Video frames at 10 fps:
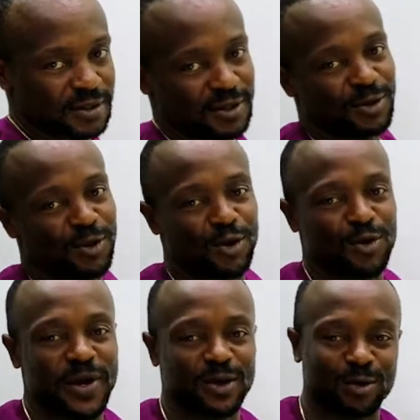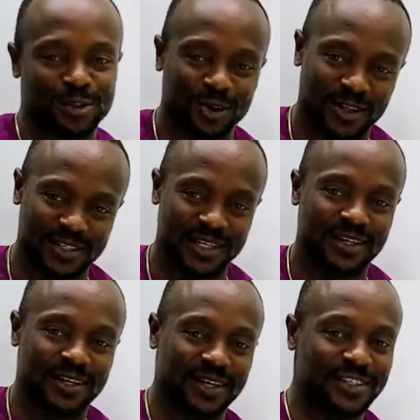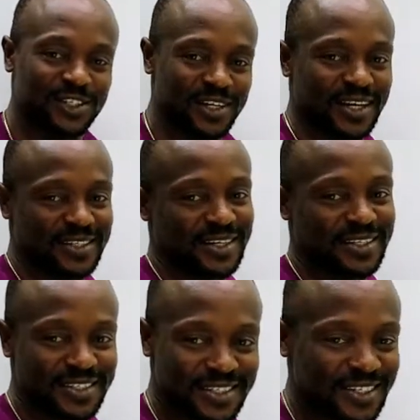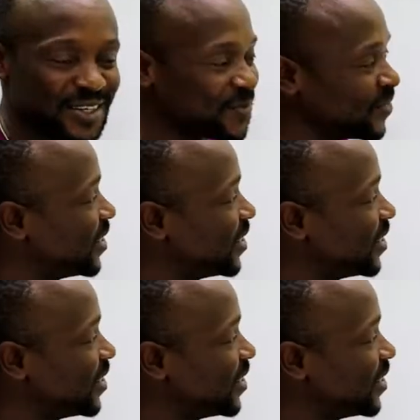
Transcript: no medical studies and engineers and etc.